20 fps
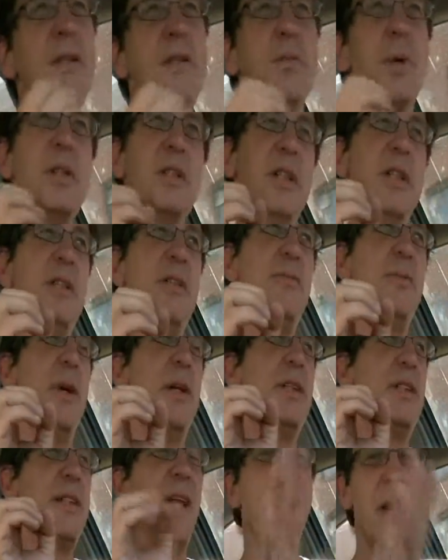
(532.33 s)
what what, the,
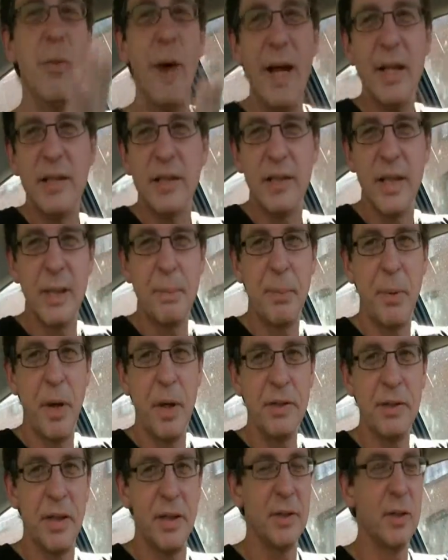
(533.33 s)
what directs that
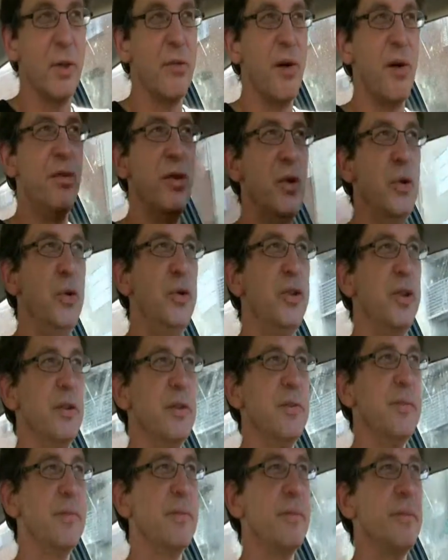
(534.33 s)
process of
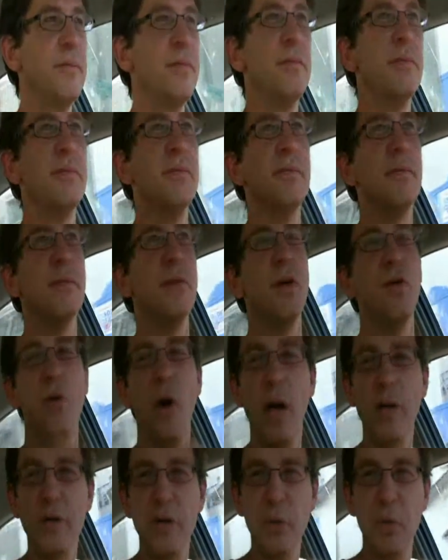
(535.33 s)
evolution
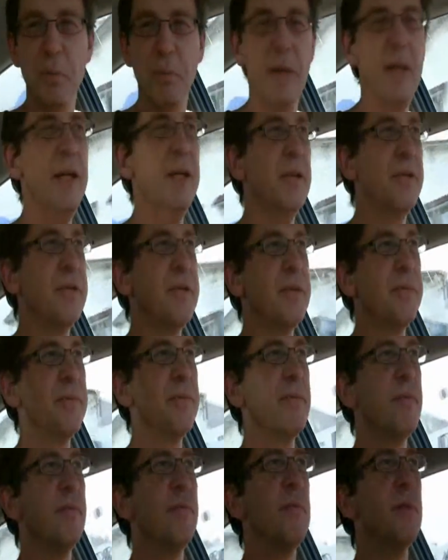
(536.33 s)
for us human beings
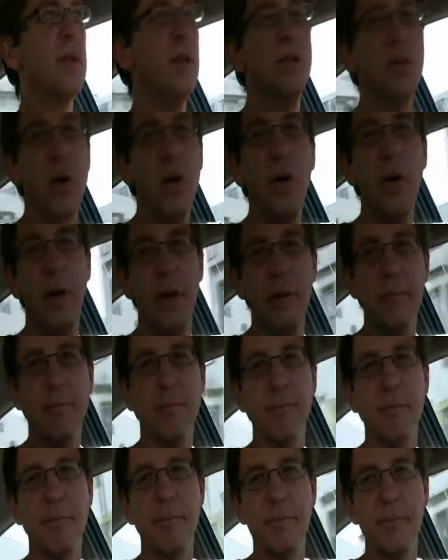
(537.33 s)
is learning
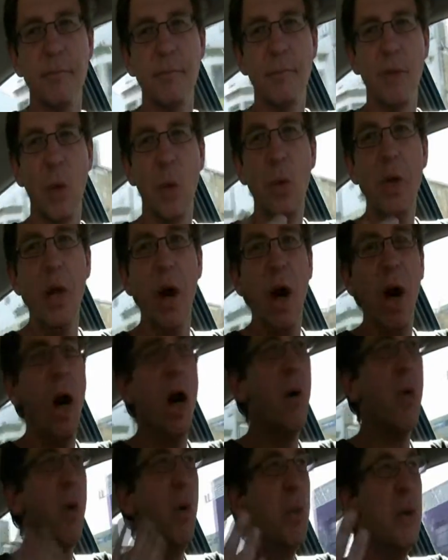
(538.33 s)
we
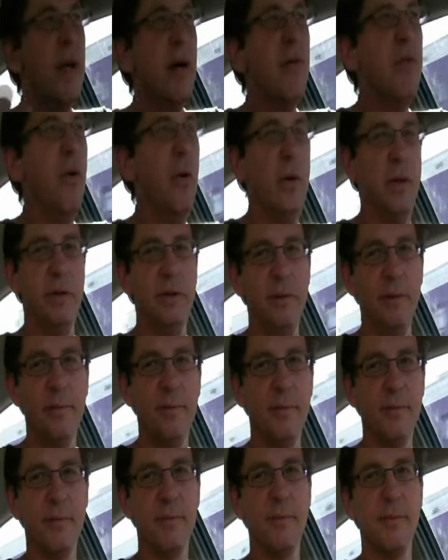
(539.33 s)
are what we have learned.
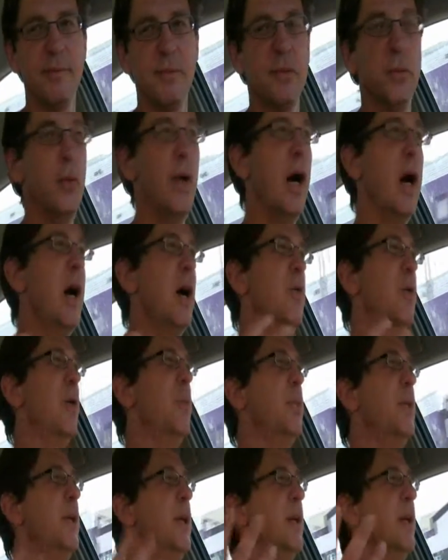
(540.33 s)
We are
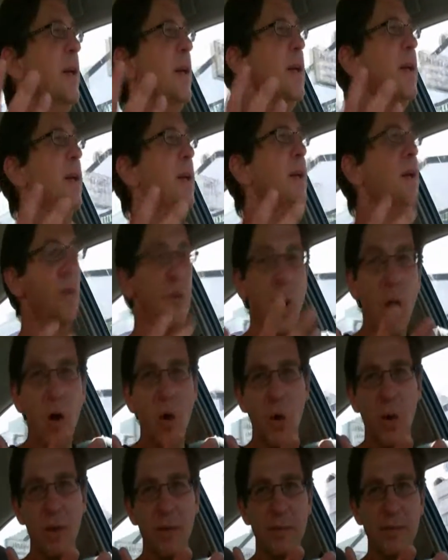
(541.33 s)
what we
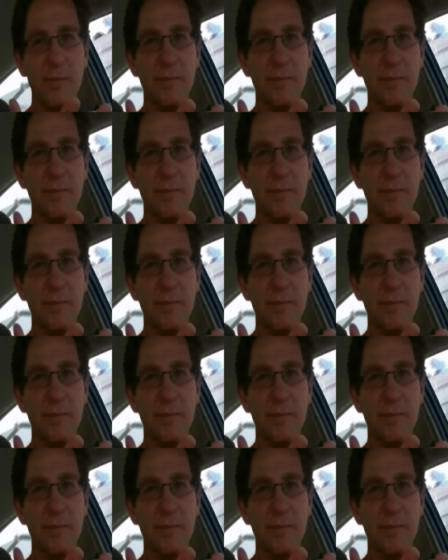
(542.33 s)
know.